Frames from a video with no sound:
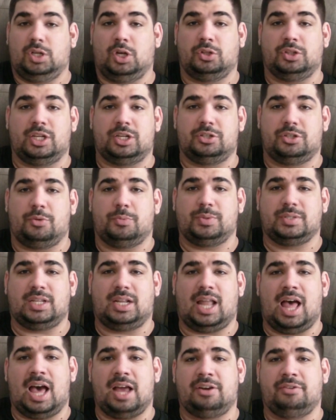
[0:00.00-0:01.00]
you know that there was
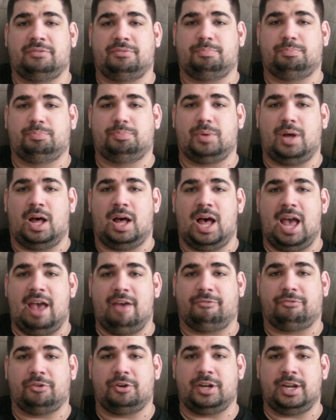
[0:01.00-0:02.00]
a lot of
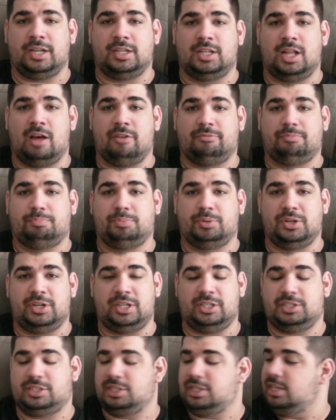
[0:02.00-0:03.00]
effort and love put
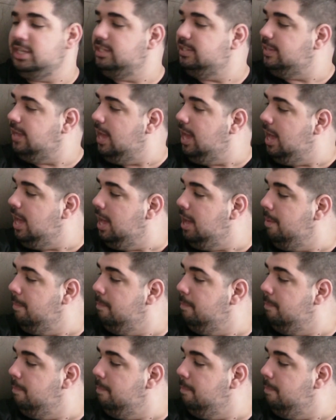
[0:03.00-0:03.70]
into these.